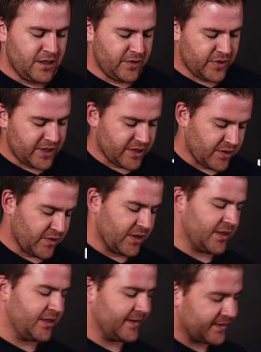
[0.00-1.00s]
You wanna go,
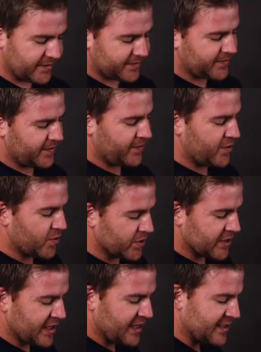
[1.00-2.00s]
of
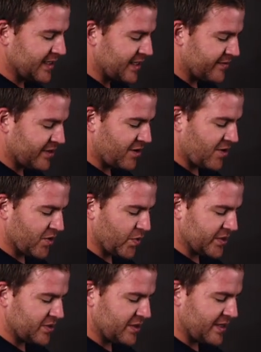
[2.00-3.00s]
course, nice and even all the
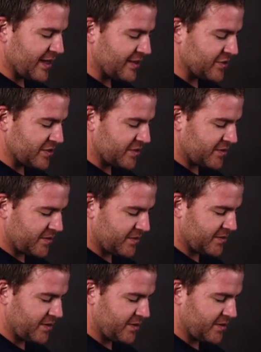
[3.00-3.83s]
way to the edges.